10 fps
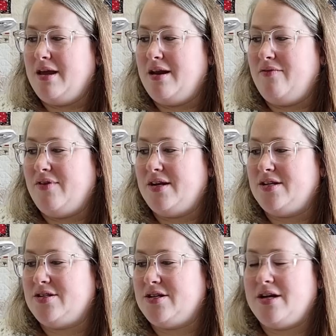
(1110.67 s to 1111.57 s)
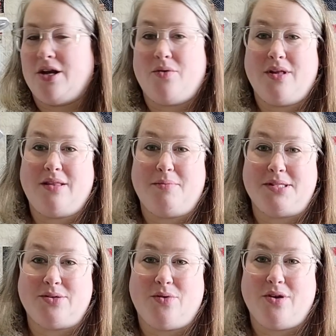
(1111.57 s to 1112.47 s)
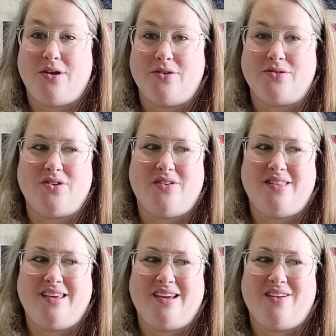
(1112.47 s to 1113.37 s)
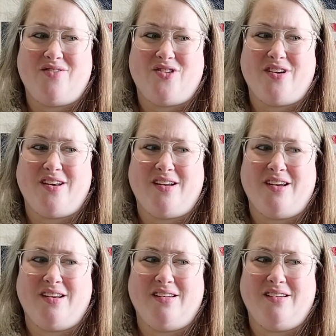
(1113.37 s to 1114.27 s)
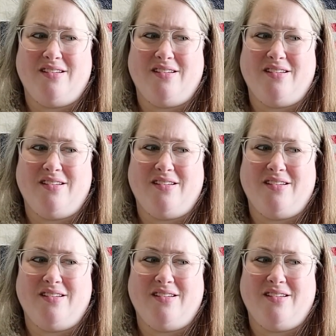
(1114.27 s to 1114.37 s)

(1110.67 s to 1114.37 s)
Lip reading: And I quit the Biscornu, so now I think I have 49.